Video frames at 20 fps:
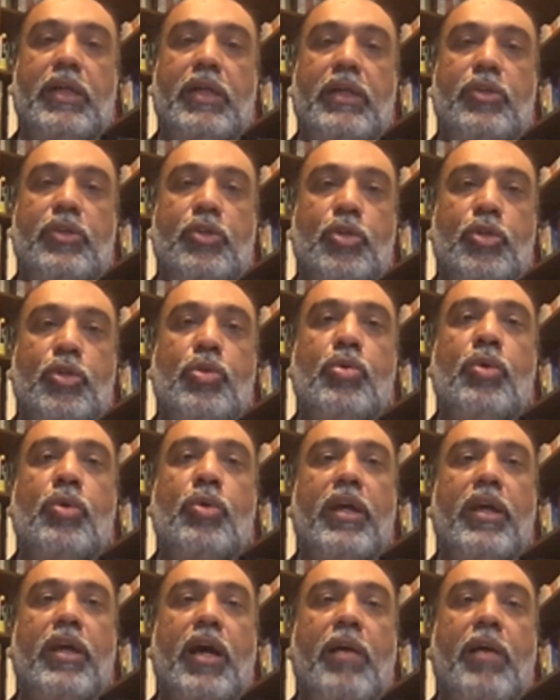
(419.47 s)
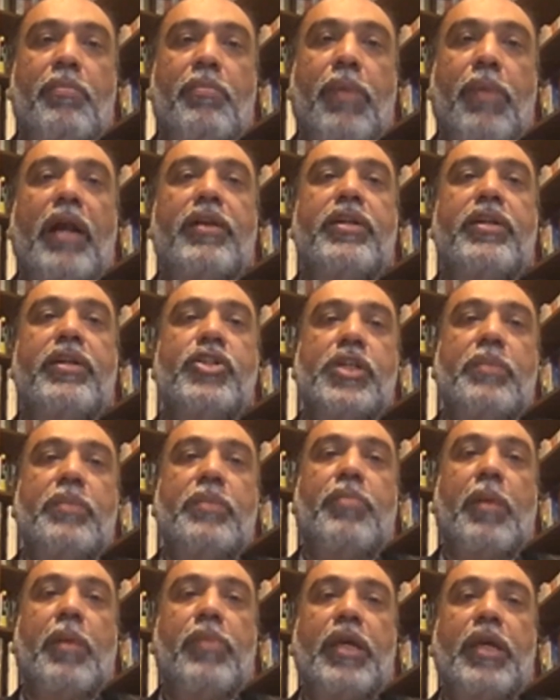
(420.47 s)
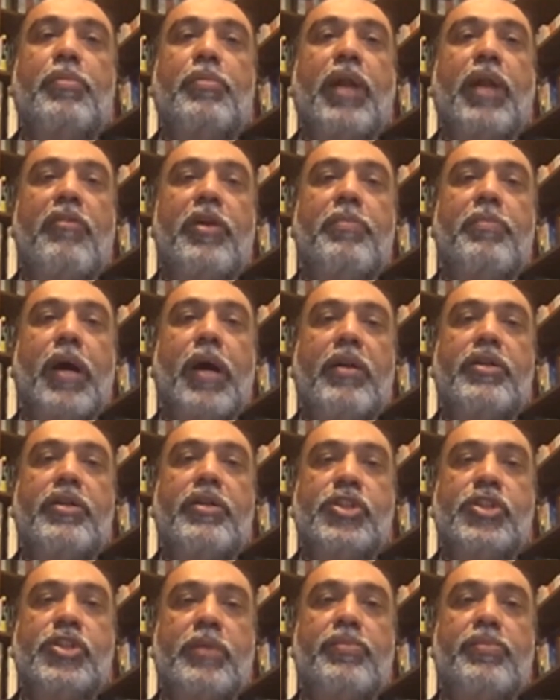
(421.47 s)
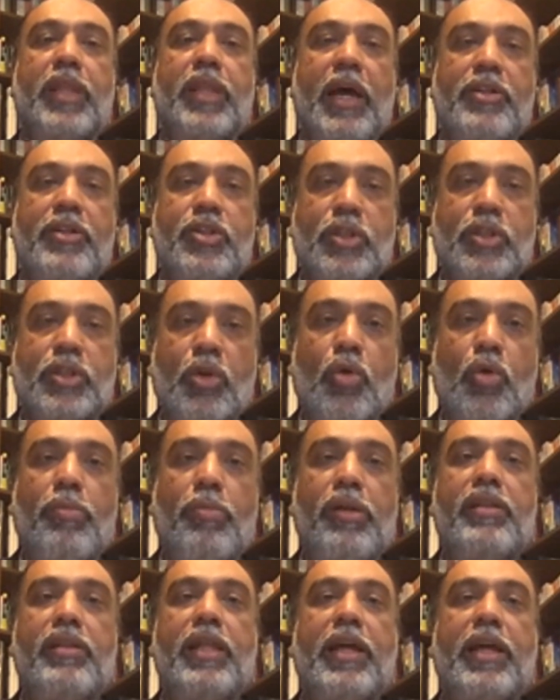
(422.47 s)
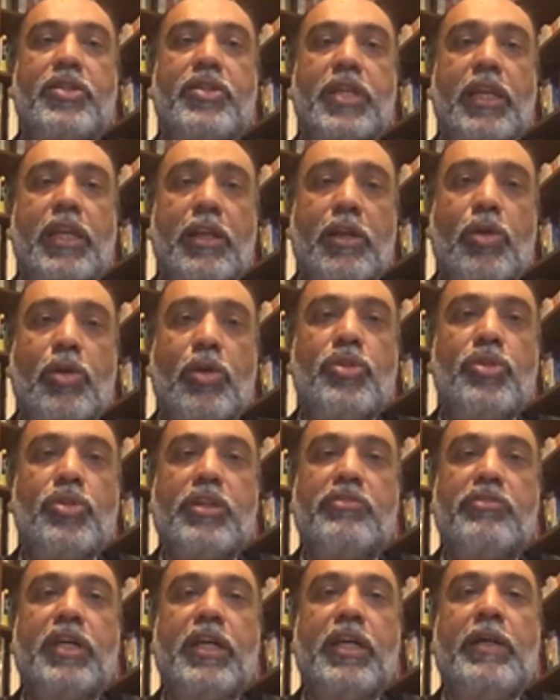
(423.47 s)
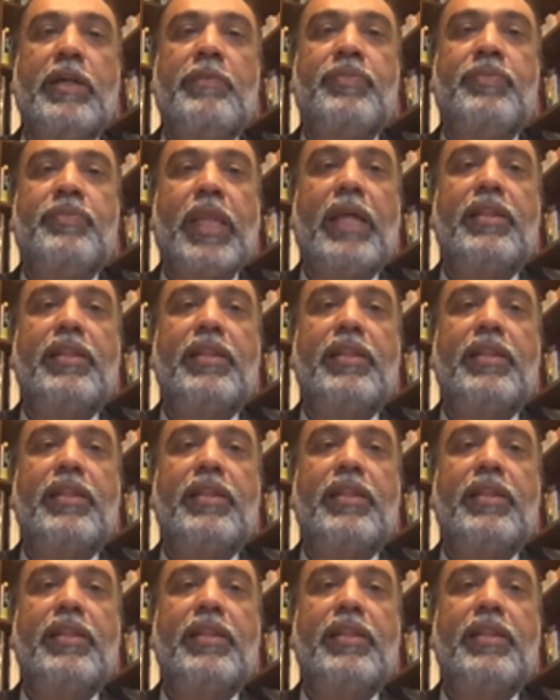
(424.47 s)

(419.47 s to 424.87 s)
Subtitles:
through a partnership, public-private partnership that's global, that's inclusive, and then